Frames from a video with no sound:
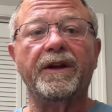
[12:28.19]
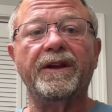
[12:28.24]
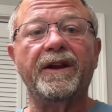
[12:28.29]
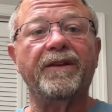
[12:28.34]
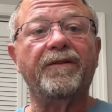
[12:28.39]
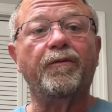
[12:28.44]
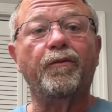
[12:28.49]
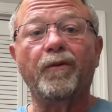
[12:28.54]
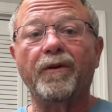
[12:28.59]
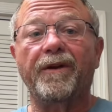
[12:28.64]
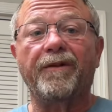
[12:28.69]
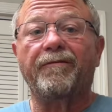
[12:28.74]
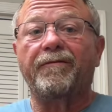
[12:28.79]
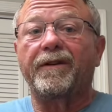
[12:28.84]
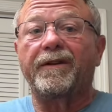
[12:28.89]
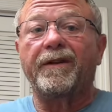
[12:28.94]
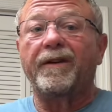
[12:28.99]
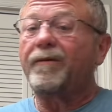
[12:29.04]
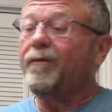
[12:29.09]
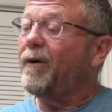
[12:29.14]
That's one of the
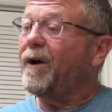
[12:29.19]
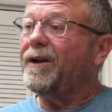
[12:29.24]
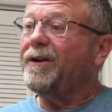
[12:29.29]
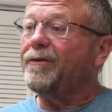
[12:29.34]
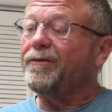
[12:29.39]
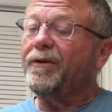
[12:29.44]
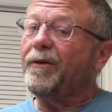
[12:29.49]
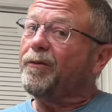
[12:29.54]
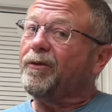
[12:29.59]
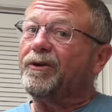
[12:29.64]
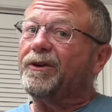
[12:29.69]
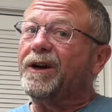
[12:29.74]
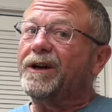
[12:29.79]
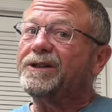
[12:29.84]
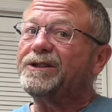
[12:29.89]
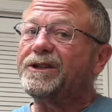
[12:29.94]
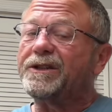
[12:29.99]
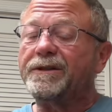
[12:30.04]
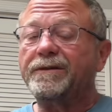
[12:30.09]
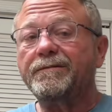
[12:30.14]
reasons why I don't do
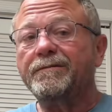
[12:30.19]
production.